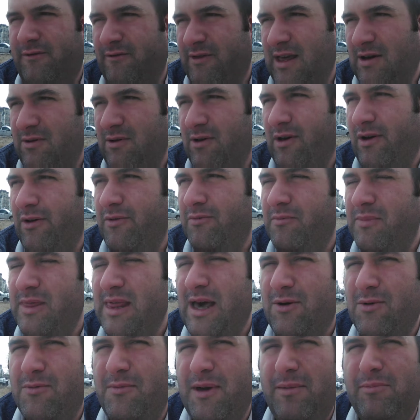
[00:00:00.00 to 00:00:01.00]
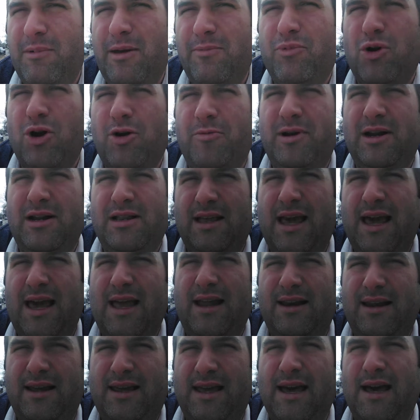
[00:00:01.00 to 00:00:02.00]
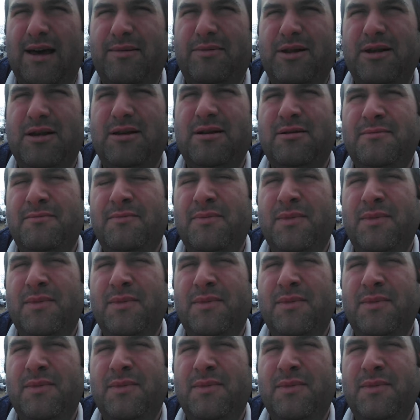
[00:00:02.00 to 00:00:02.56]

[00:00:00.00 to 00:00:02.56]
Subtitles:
that would make me permanently handicapped.